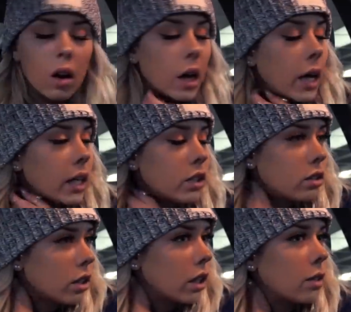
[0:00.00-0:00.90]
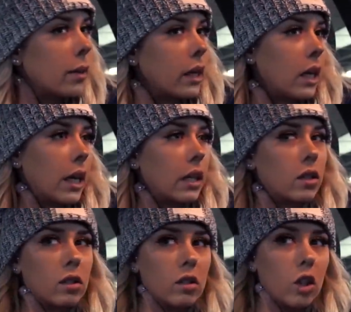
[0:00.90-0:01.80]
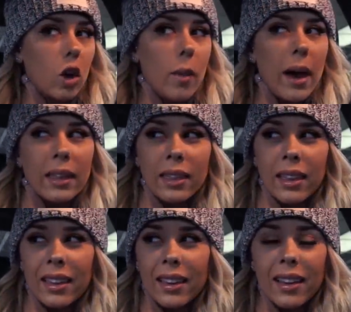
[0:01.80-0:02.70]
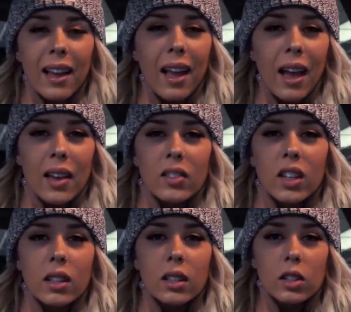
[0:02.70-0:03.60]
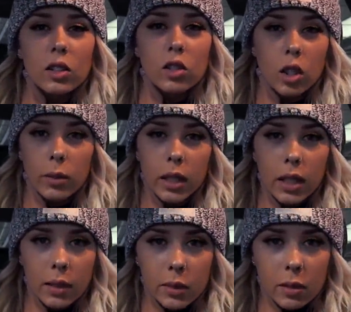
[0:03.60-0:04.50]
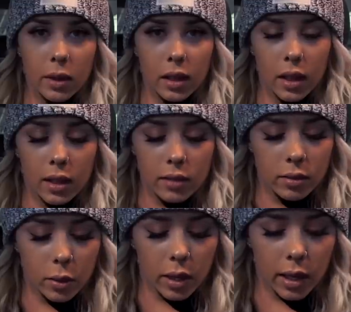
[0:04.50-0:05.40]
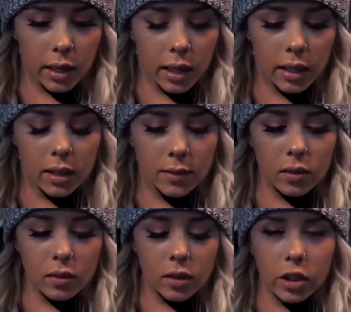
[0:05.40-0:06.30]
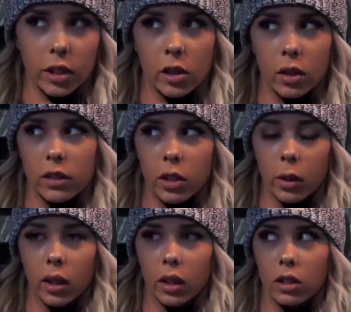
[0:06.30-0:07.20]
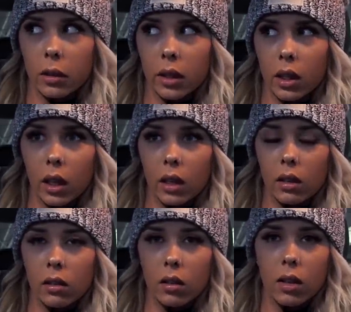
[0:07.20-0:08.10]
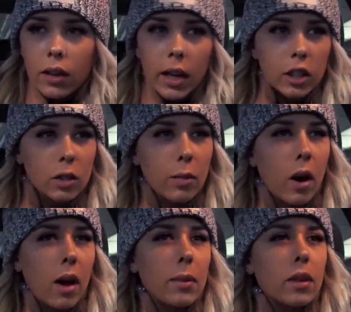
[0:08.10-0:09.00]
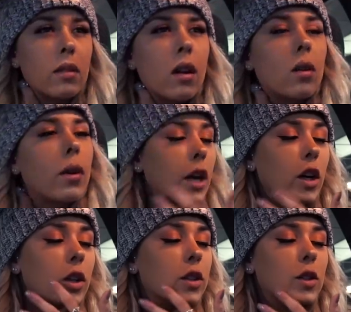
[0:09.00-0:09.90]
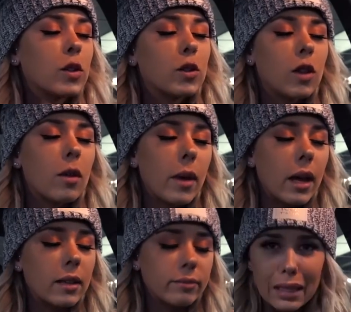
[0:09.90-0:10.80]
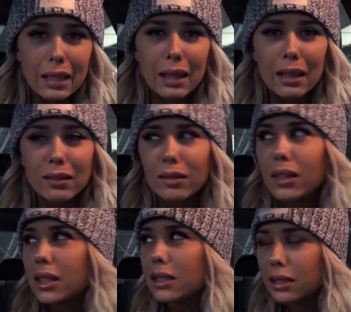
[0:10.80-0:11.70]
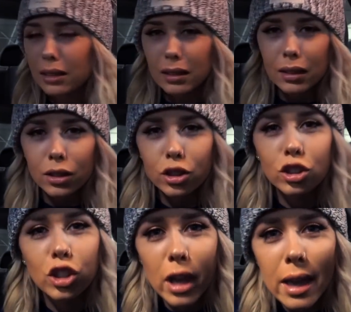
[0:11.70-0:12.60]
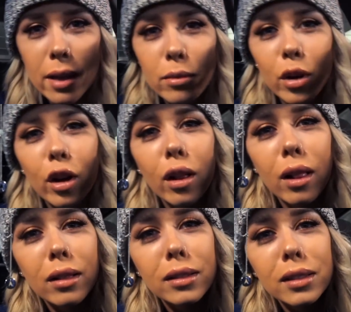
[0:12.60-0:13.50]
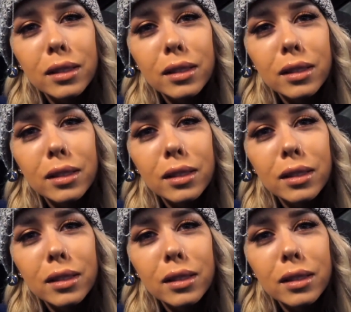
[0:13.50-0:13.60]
I just hurt my neck so badly. I've done this so many times in my life where I like, literally don't even do anything to it. Like, if I, I just pop it the wrong way, it hurts so bad. Anyway, it's in shambles.